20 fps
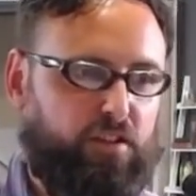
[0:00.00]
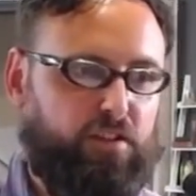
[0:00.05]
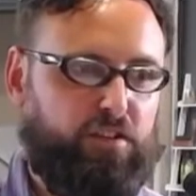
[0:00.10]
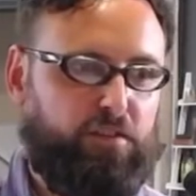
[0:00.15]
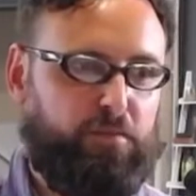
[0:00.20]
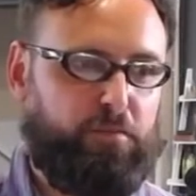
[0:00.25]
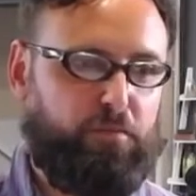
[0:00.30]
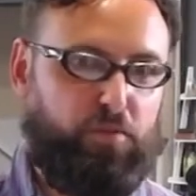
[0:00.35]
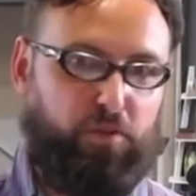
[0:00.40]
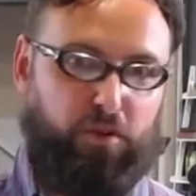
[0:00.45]

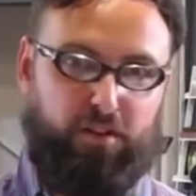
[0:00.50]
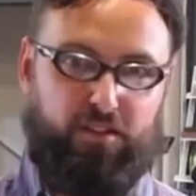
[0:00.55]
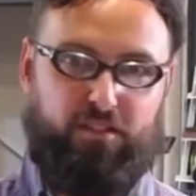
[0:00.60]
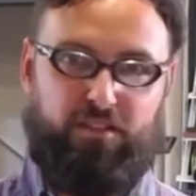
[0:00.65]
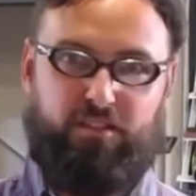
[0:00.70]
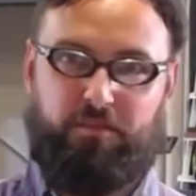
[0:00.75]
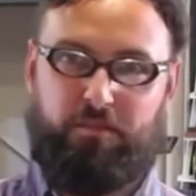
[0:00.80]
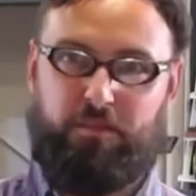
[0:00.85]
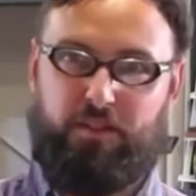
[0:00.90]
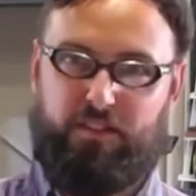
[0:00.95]

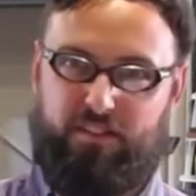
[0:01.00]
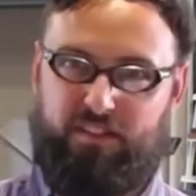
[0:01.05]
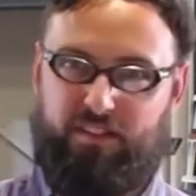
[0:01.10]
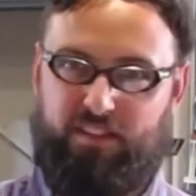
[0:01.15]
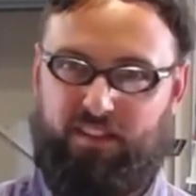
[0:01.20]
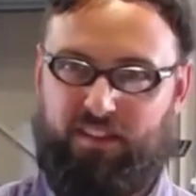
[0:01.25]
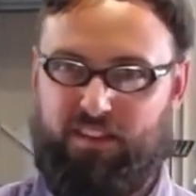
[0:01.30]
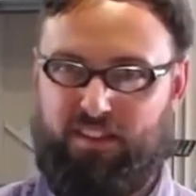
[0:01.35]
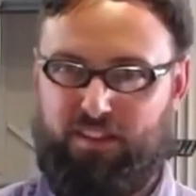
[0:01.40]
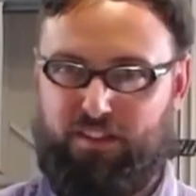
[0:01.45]

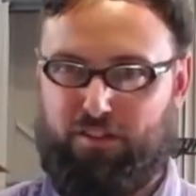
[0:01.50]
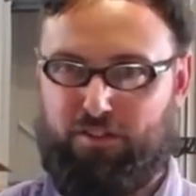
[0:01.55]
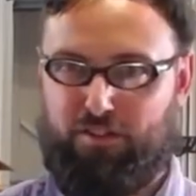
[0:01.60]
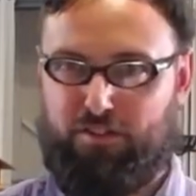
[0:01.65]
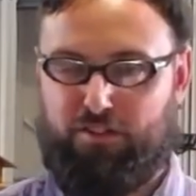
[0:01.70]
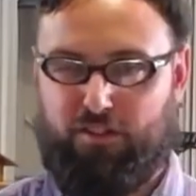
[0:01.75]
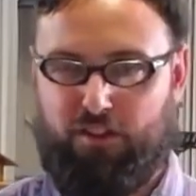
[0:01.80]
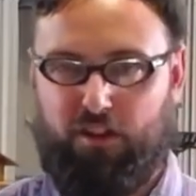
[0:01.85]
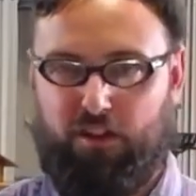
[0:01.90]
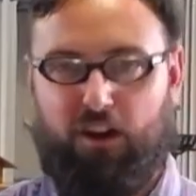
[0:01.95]
proximity
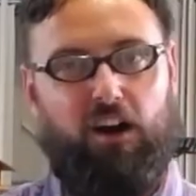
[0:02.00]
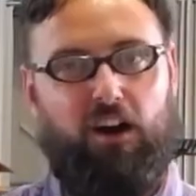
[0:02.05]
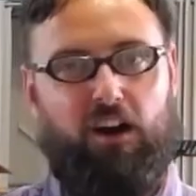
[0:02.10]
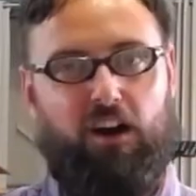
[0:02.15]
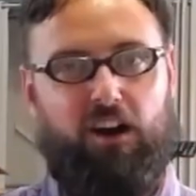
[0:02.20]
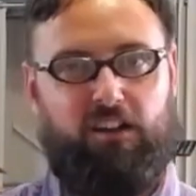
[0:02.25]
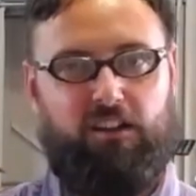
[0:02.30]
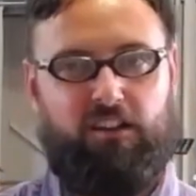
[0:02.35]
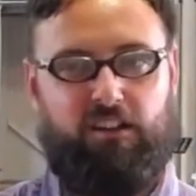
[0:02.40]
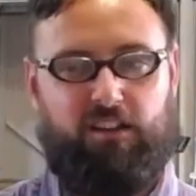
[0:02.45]
to
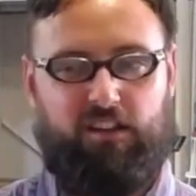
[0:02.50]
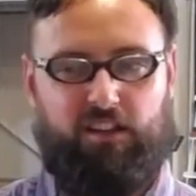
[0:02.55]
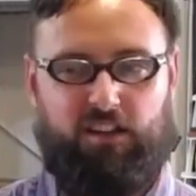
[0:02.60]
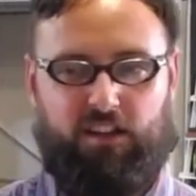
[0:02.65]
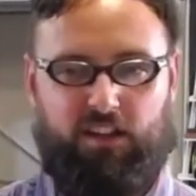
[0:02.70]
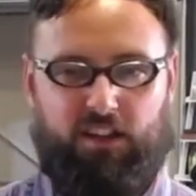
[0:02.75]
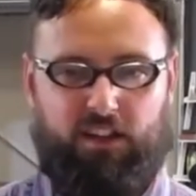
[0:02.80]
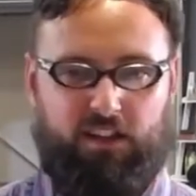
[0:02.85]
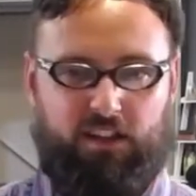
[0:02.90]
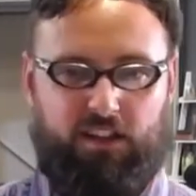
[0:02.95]
God
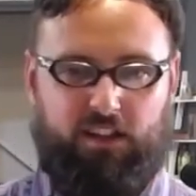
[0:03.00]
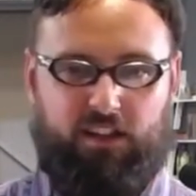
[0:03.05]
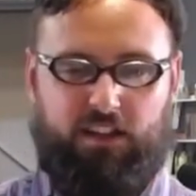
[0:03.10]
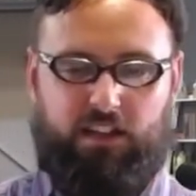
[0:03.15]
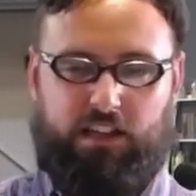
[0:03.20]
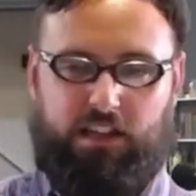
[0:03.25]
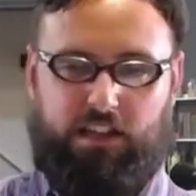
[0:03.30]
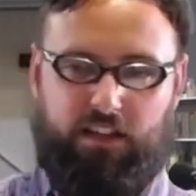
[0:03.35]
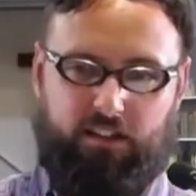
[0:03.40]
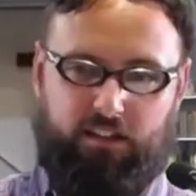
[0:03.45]

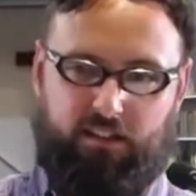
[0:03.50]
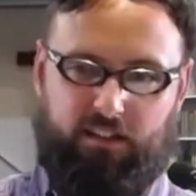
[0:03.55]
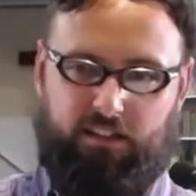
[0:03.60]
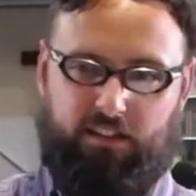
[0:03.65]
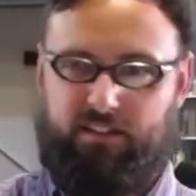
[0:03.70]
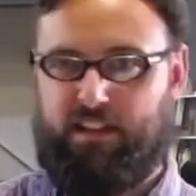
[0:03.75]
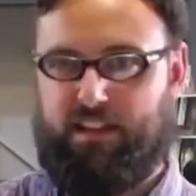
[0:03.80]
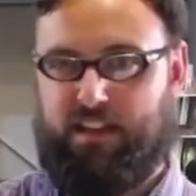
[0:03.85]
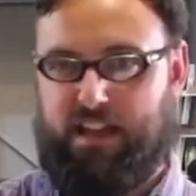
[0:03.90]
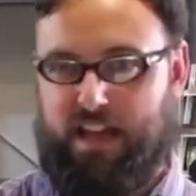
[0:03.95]
and that
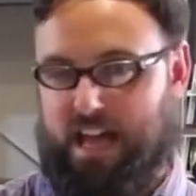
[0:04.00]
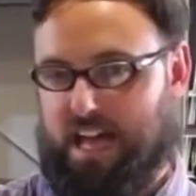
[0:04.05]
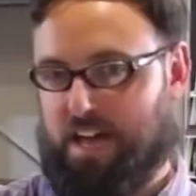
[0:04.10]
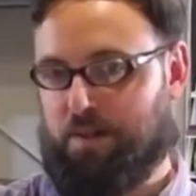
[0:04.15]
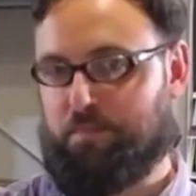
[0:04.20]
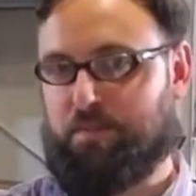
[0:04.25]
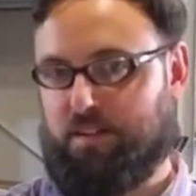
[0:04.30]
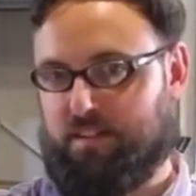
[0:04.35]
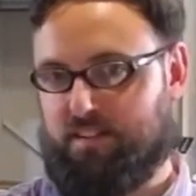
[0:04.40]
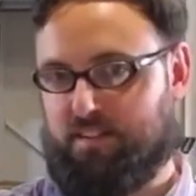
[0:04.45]
they
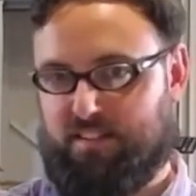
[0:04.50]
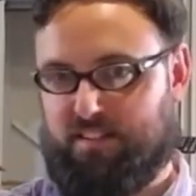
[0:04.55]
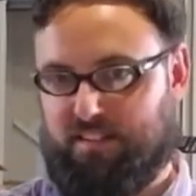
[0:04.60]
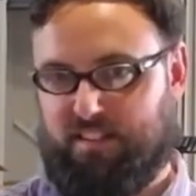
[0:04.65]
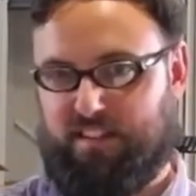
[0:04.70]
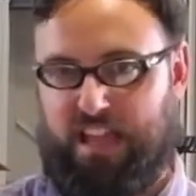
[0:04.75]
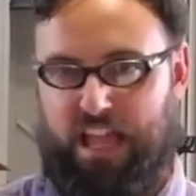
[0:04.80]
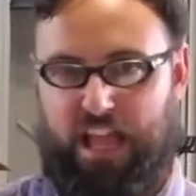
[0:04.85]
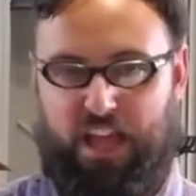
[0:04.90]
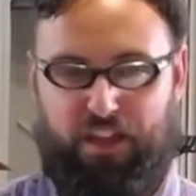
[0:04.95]
inhabit
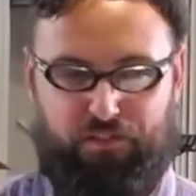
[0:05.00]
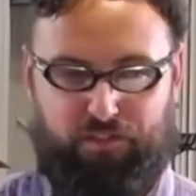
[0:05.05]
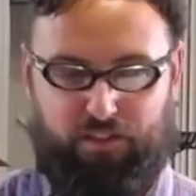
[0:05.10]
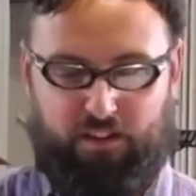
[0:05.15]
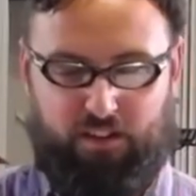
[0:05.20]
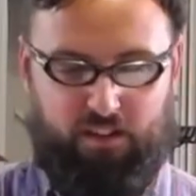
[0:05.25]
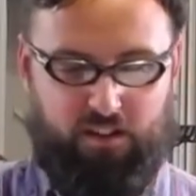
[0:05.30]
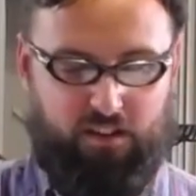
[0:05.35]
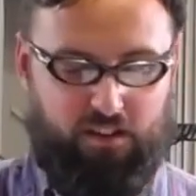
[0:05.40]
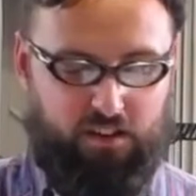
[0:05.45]

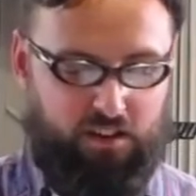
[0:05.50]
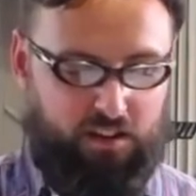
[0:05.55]
heaven.